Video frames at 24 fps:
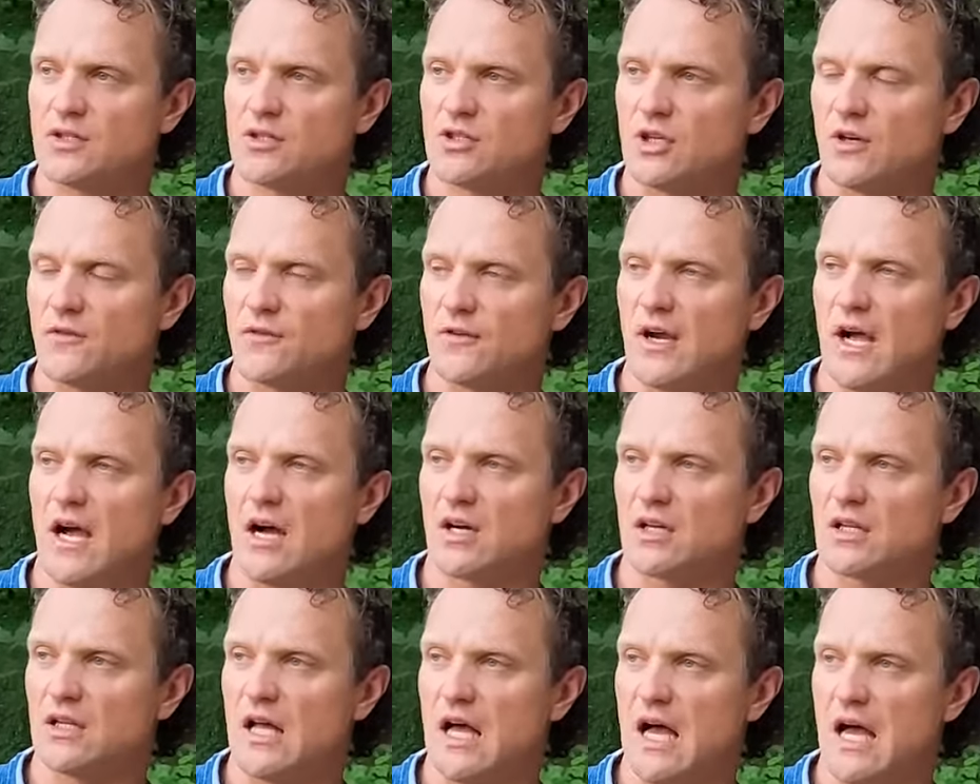So if you're
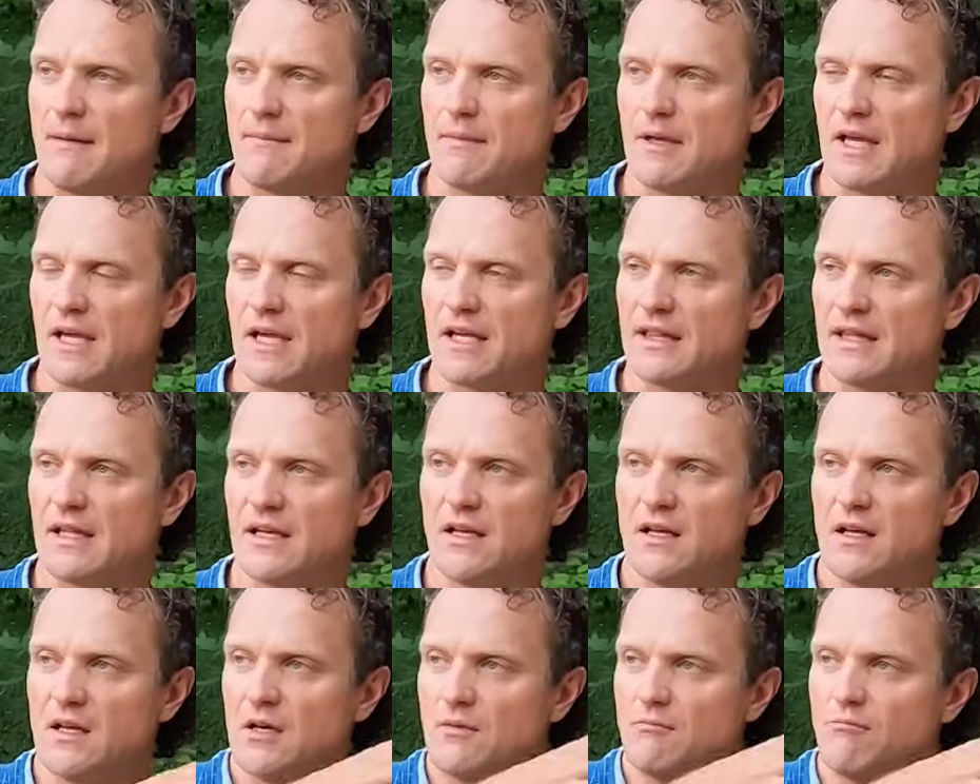out climbing and
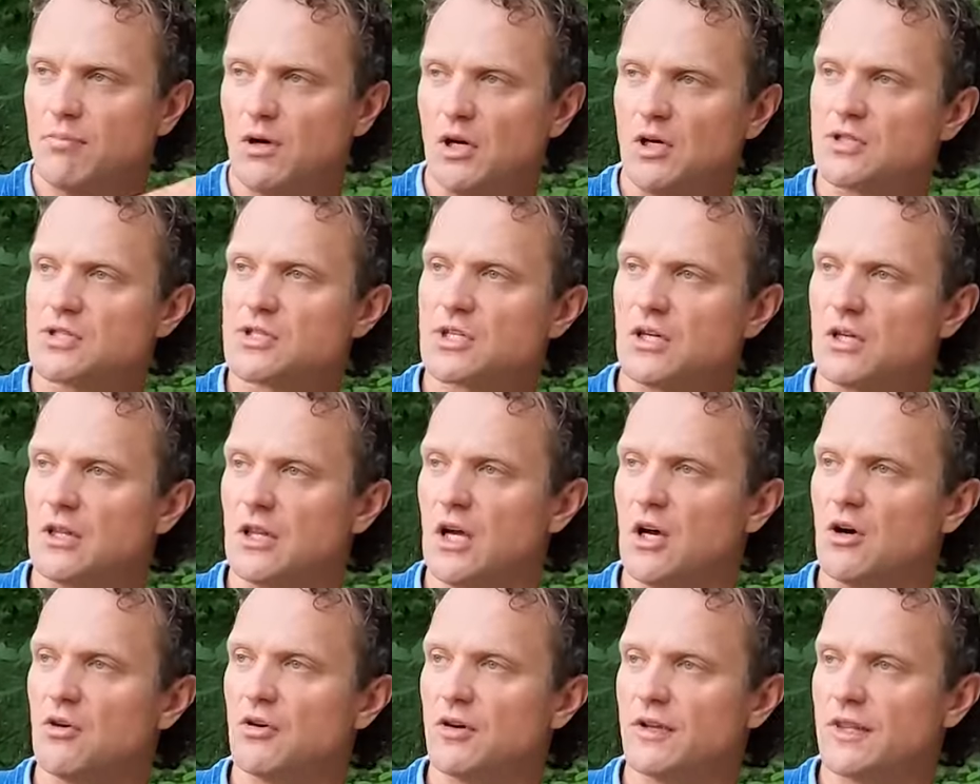the bolts are
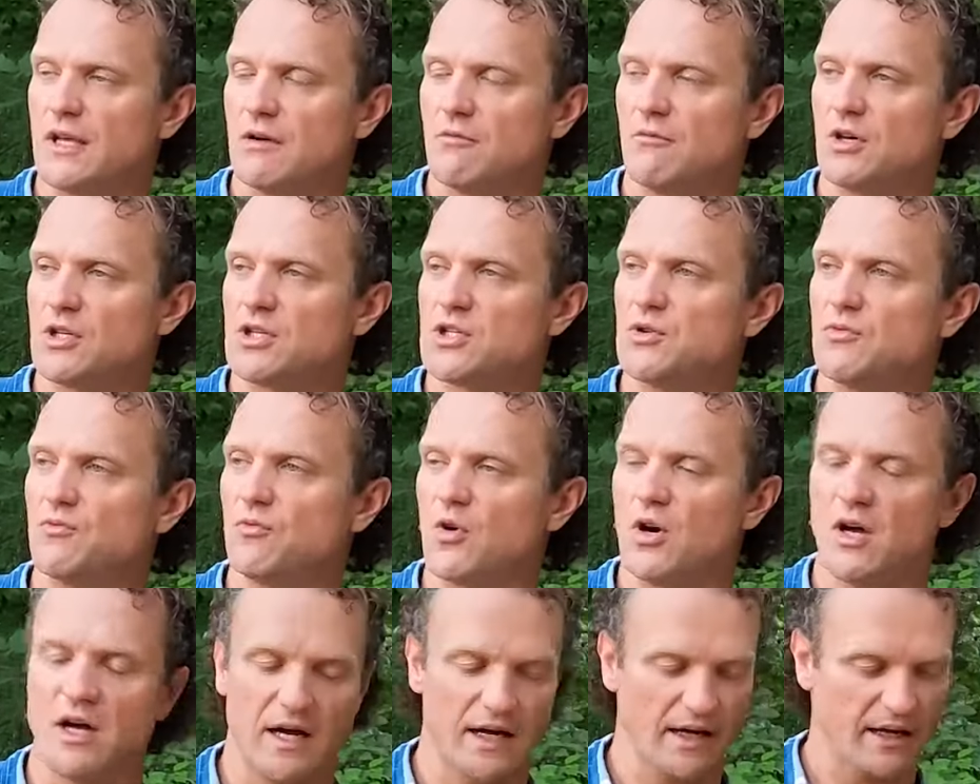lower than what you
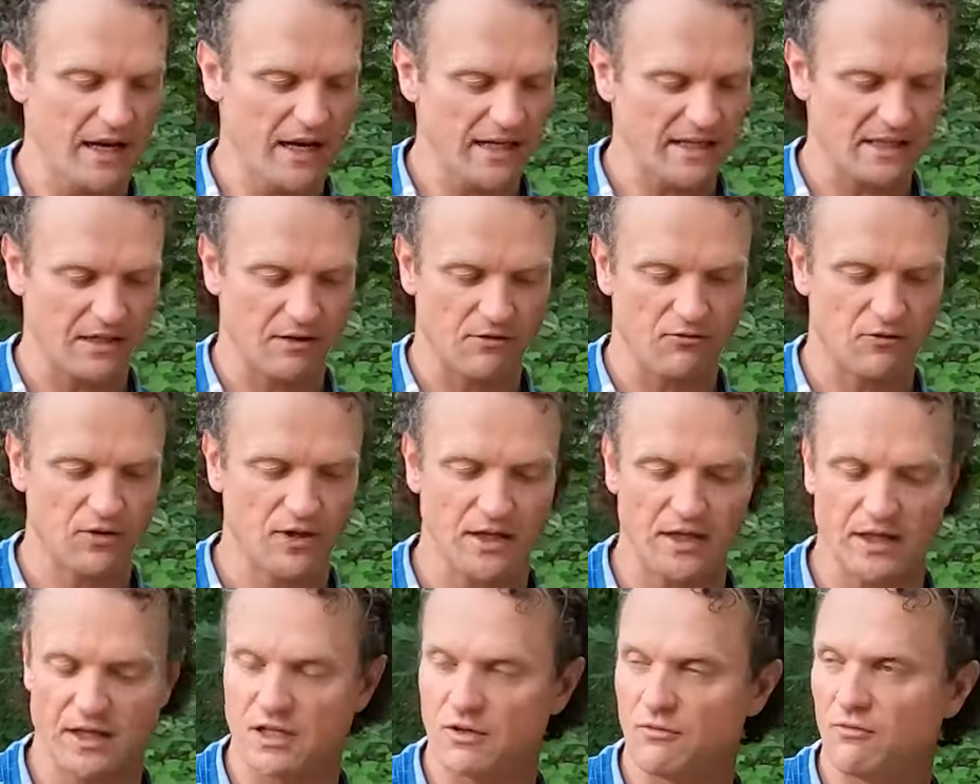want, that's a
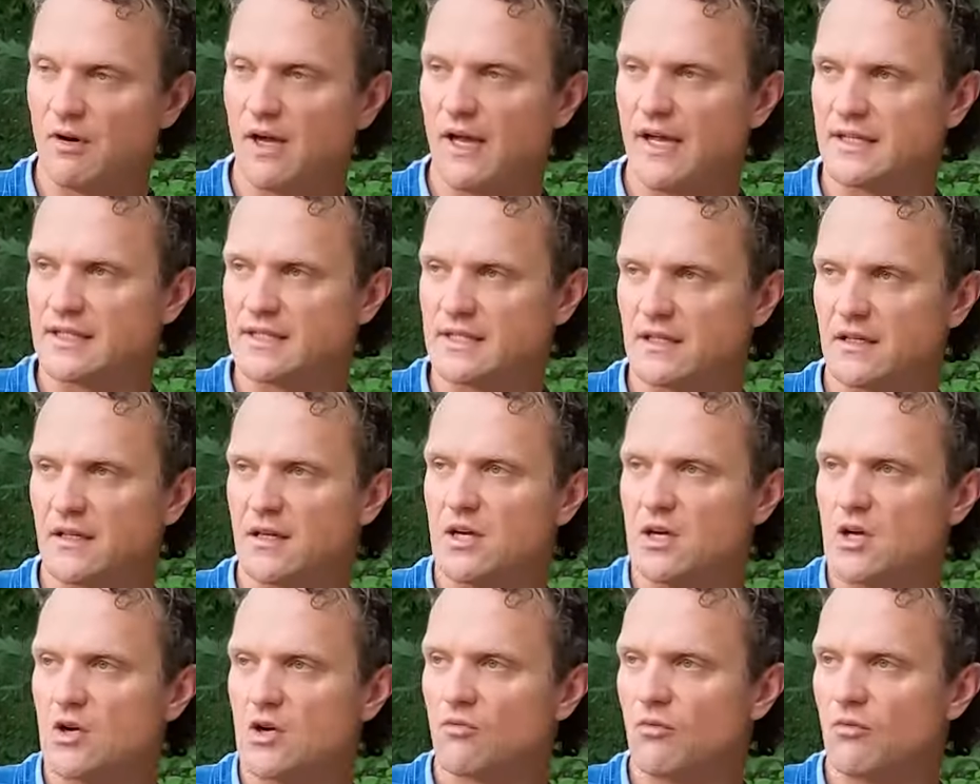really good way
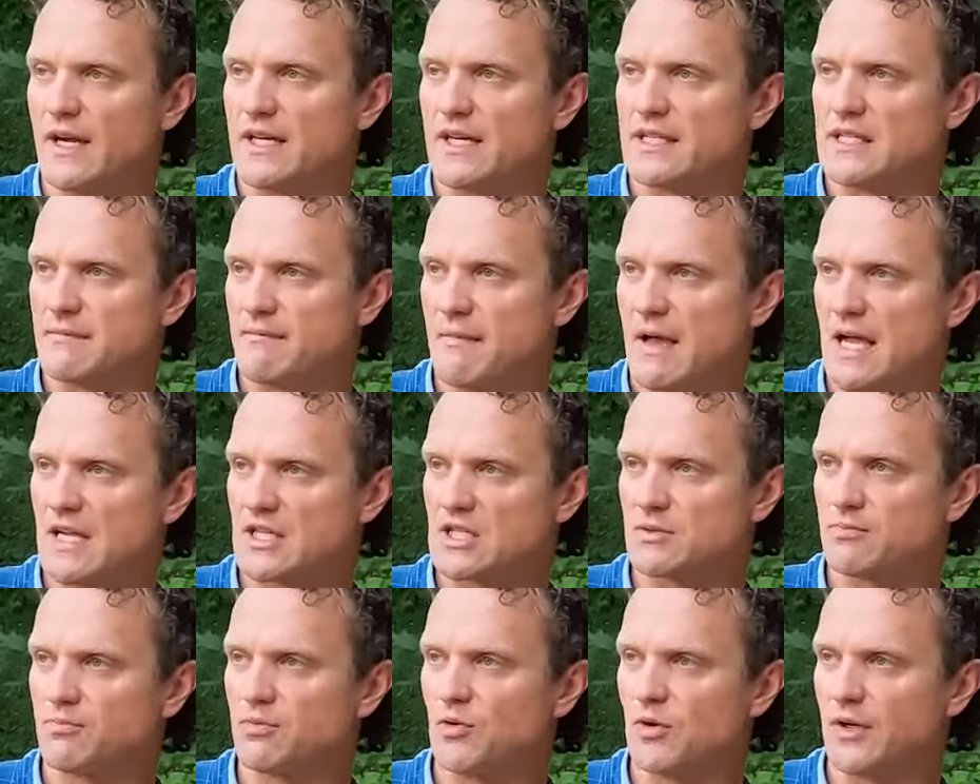to raise the
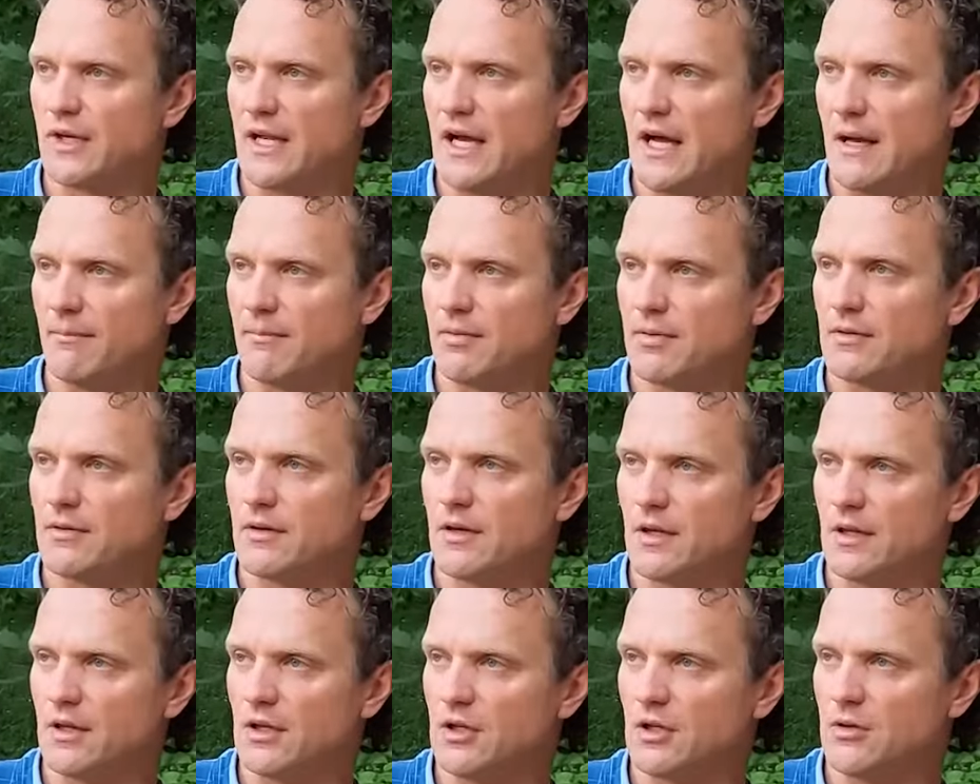master point up
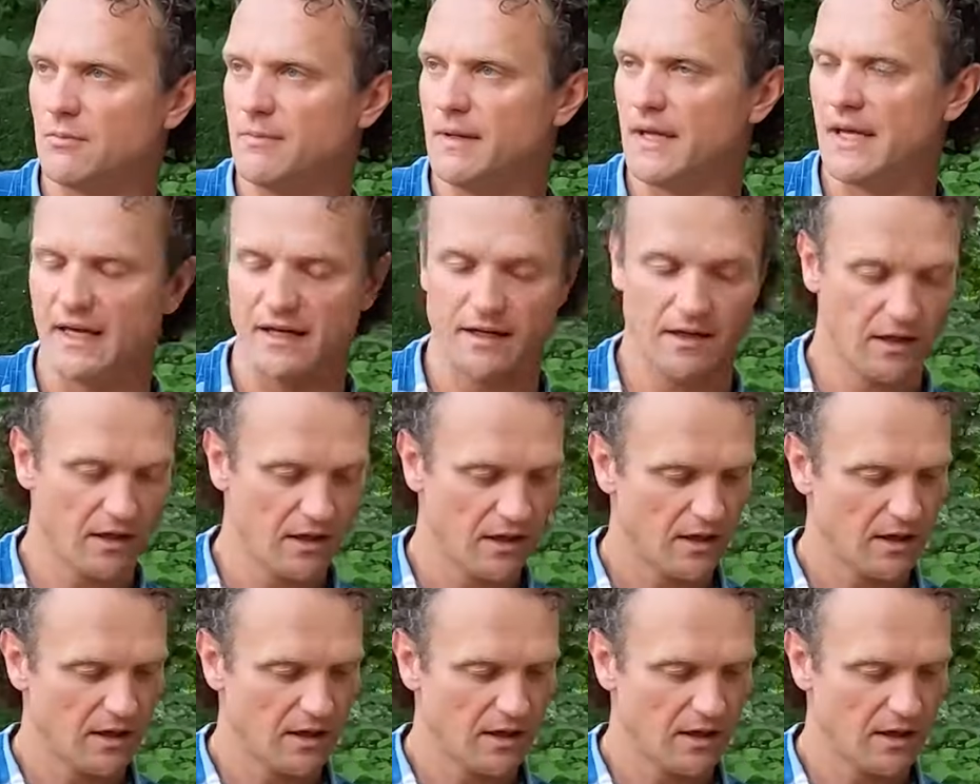a little bit.